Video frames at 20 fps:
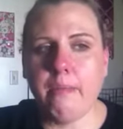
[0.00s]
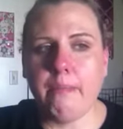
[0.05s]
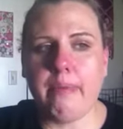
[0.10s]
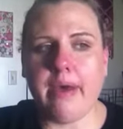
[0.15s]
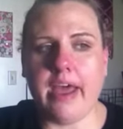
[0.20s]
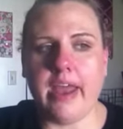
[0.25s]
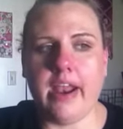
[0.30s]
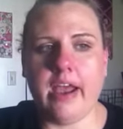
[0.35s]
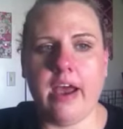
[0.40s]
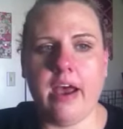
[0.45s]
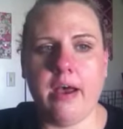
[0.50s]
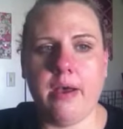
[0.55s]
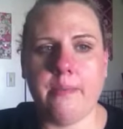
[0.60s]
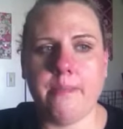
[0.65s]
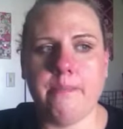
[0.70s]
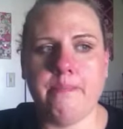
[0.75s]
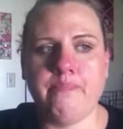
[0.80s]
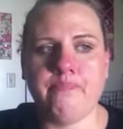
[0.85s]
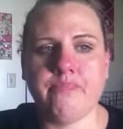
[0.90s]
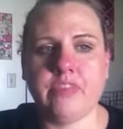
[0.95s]
But
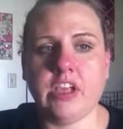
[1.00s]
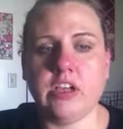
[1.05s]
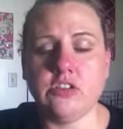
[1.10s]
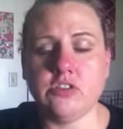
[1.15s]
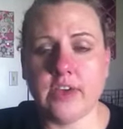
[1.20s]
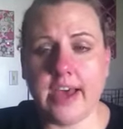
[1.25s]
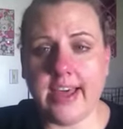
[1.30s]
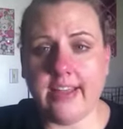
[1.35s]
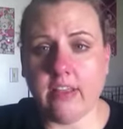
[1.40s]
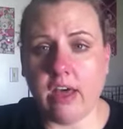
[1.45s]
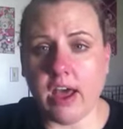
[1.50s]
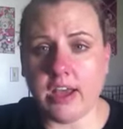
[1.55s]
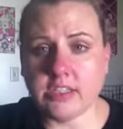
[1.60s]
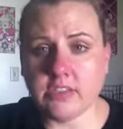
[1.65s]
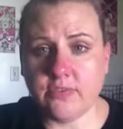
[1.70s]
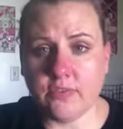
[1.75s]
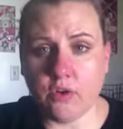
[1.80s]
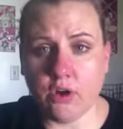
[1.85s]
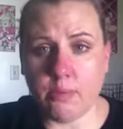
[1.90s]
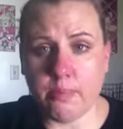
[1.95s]
um, so I
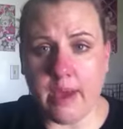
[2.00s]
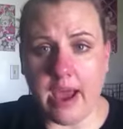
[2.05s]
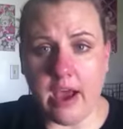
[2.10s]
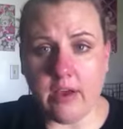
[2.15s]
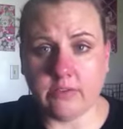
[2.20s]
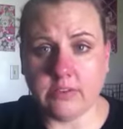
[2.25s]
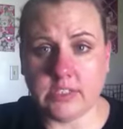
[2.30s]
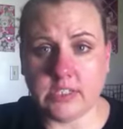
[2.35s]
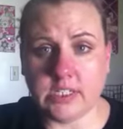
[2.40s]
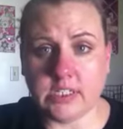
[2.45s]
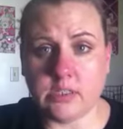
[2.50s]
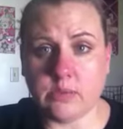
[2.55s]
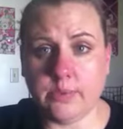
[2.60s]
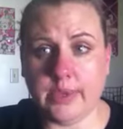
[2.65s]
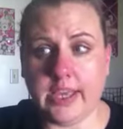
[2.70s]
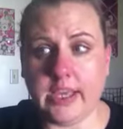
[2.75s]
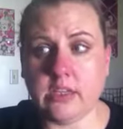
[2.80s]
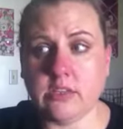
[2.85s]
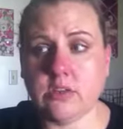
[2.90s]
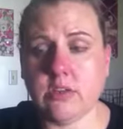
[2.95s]
lost four pounds this
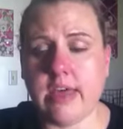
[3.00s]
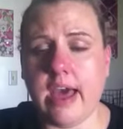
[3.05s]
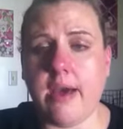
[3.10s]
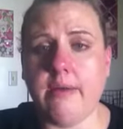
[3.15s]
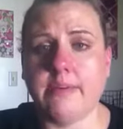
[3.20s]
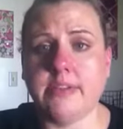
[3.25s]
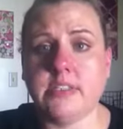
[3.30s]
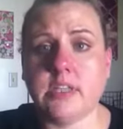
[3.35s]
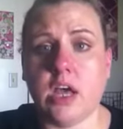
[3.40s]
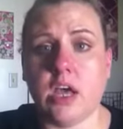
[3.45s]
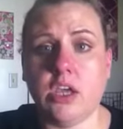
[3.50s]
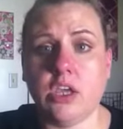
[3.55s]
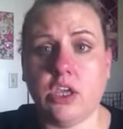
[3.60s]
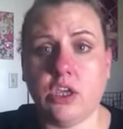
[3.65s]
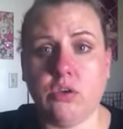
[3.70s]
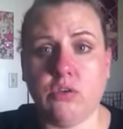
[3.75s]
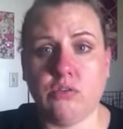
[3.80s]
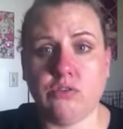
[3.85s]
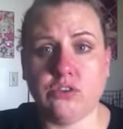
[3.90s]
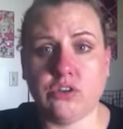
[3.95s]
week. So that was a
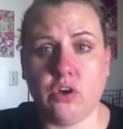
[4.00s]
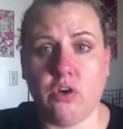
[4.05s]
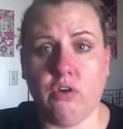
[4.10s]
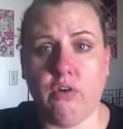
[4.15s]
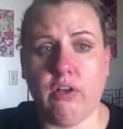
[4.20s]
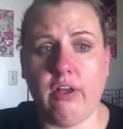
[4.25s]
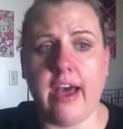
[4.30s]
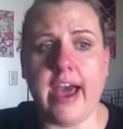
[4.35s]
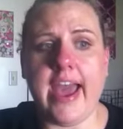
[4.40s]
huge goal.